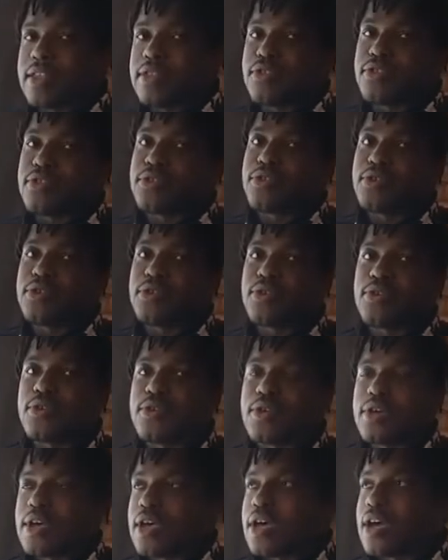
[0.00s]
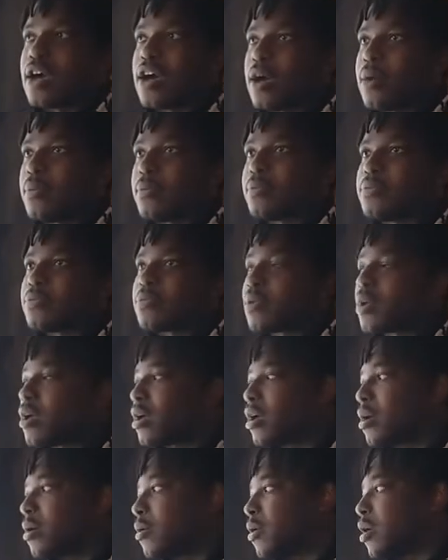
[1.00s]
to um,
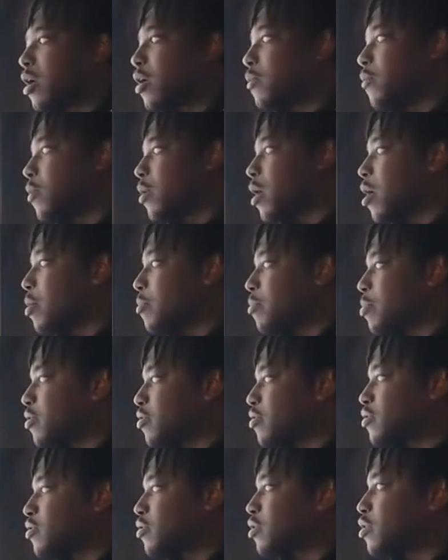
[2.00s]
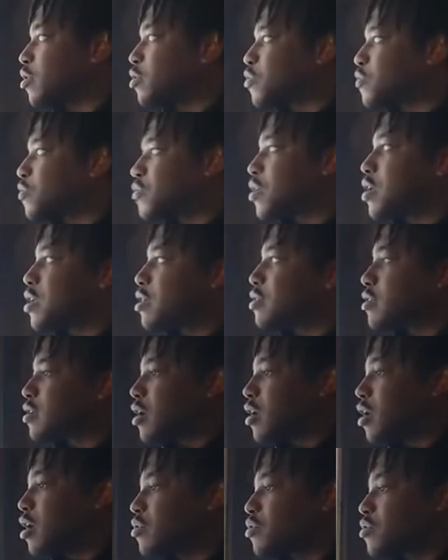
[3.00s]
Uh, our personal close friends, and
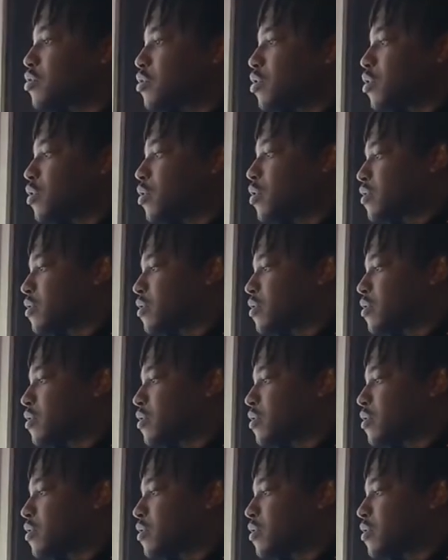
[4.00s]
also it's a